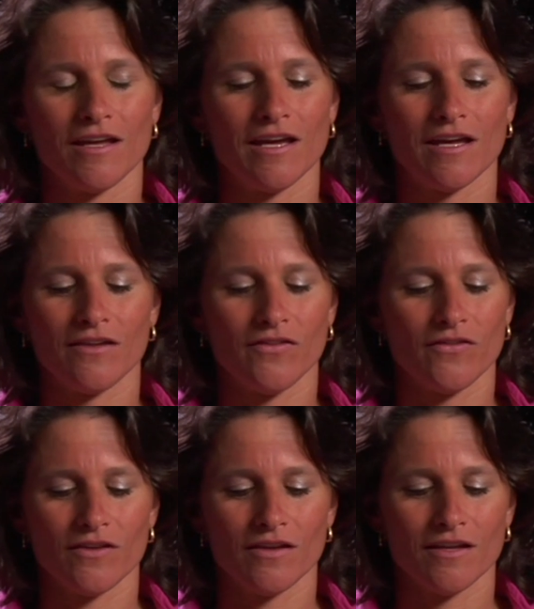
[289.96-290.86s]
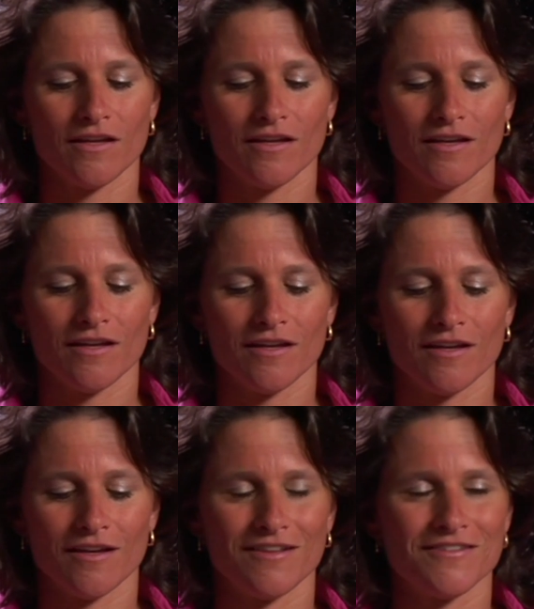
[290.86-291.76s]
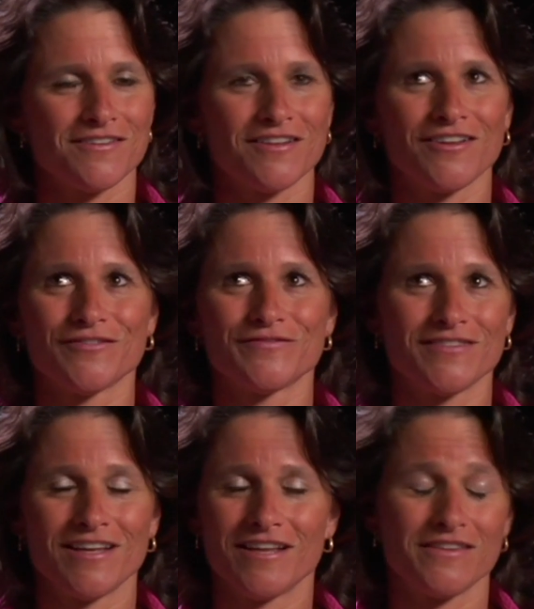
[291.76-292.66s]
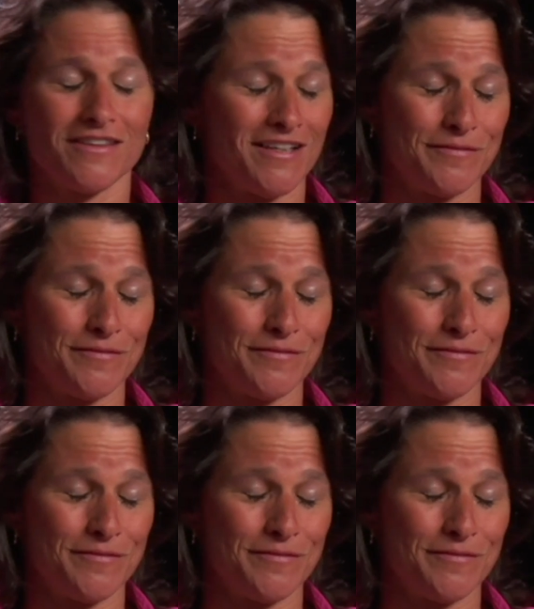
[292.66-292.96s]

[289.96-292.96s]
And it still reaches